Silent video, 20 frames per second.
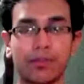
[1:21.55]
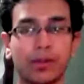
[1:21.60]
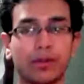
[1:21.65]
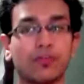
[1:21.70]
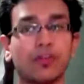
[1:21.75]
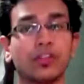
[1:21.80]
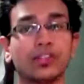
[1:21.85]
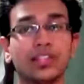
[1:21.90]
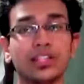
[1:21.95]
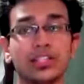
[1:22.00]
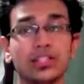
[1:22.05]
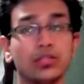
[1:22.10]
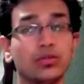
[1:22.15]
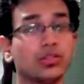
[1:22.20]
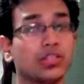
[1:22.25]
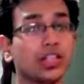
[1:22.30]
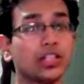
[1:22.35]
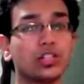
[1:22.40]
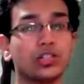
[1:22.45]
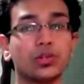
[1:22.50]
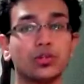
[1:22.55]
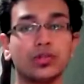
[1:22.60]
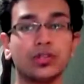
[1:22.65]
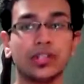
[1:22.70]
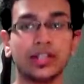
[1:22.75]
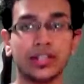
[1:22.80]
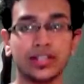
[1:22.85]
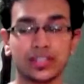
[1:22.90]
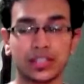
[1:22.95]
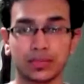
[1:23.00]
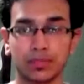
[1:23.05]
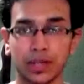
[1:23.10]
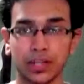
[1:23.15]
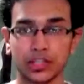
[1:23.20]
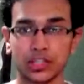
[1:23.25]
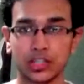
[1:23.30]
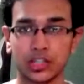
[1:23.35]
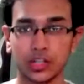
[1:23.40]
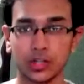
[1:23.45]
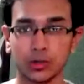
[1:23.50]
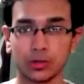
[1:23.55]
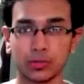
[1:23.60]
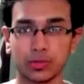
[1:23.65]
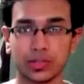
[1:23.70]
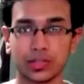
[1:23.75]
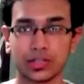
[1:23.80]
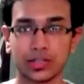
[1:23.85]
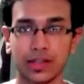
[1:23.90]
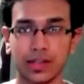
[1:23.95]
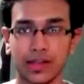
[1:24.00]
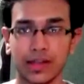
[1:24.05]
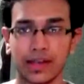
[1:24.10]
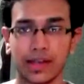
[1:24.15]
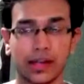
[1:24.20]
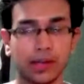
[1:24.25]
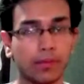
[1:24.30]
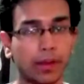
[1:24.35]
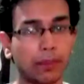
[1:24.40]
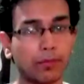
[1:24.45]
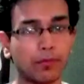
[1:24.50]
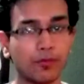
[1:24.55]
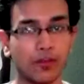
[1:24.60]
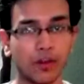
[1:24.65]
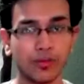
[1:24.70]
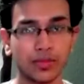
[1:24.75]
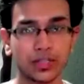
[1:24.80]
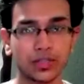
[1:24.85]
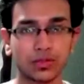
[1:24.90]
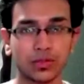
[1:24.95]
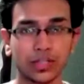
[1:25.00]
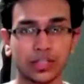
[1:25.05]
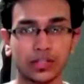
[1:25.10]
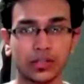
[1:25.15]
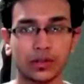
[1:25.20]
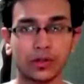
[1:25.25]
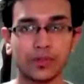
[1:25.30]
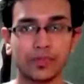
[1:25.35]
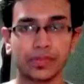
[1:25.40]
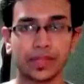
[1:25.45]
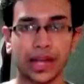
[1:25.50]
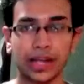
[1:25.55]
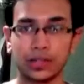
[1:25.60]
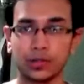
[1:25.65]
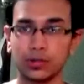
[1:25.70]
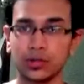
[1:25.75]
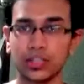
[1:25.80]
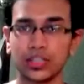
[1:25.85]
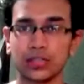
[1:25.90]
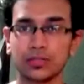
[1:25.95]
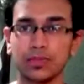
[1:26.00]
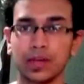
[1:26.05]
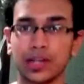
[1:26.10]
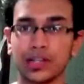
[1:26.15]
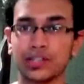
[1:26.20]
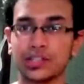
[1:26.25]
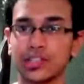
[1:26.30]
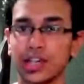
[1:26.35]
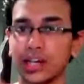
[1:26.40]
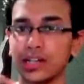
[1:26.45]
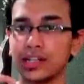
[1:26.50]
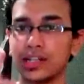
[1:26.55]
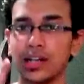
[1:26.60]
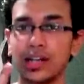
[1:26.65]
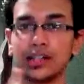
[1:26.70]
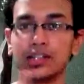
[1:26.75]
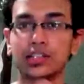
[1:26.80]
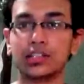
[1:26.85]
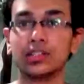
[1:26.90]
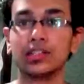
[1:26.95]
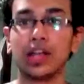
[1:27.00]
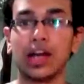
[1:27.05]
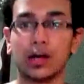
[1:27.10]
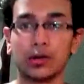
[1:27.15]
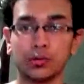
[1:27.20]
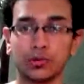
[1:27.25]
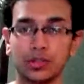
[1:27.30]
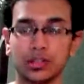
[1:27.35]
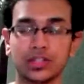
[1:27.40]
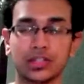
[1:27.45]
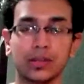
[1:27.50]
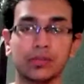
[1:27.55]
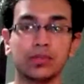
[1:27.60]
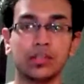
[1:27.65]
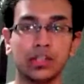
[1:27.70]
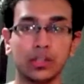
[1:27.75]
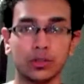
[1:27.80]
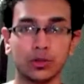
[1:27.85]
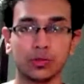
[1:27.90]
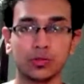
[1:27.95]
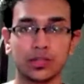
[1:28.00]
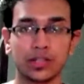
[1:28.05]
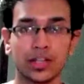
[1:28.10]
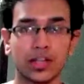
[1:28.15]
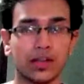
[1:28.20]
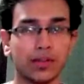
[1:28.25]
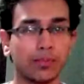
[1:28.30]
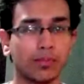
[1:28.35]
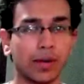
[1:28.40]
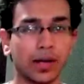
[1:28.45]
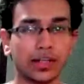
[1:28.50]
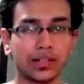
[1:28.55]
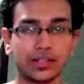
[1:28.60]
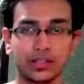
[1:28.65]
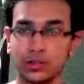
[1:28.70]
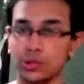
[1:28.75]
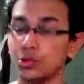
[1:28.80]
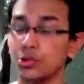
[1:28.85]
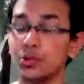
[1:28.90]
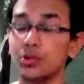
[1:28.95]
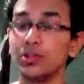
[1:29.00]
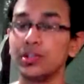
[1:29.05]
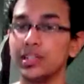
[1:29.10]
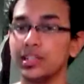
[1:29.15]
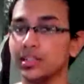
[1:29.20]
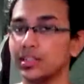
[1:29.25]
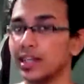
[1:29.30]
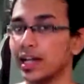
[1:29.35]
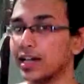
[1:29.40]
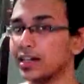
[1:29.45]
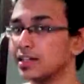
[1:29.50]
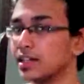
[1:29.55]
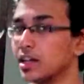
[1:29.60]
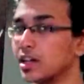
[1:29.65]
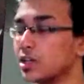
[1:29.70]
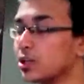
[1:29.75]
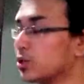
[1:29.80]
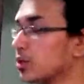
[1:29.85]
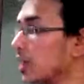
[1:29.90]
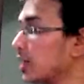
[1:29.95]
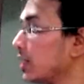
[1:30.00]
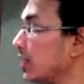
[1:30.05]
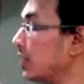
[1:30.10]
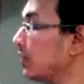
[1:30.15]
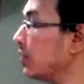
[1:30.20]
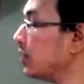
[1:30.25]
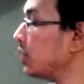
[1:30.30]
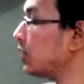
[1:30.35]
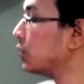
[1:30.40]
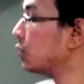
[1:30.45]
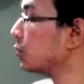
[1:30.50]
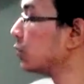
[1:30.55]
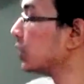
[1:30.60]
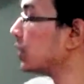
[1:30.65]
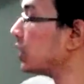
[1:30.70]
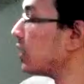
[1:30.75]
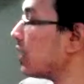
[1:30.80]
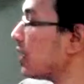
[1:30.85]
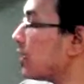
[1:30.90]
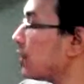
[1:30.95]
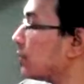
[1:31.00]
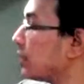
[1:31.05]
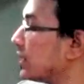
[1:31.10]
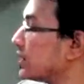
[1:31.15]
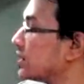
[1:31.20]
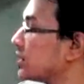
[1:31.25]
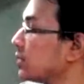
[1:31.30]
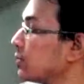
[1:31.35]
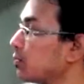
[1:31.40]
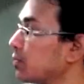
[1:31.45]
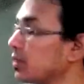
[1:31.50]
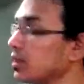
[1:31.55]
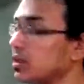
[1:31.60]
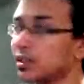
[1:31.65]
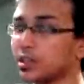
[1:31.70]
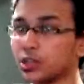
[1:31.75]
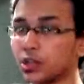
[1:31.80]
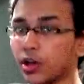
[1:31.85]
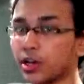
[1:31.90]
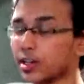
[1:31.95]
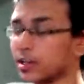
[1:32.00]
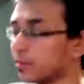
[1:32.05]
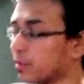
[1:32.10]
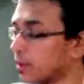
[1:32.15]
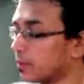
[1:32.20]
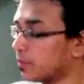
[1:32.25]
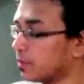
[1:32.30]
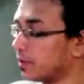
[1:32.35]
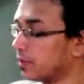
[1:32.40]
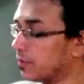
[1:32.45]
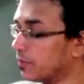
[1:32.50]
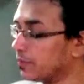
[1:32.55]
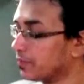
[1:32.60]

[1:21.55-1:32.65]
But for this you just don't need sponge cubes. In my performance video, I took a sponge and cut out some cubes. But you don't need that, you can even do it by simple toilet paper.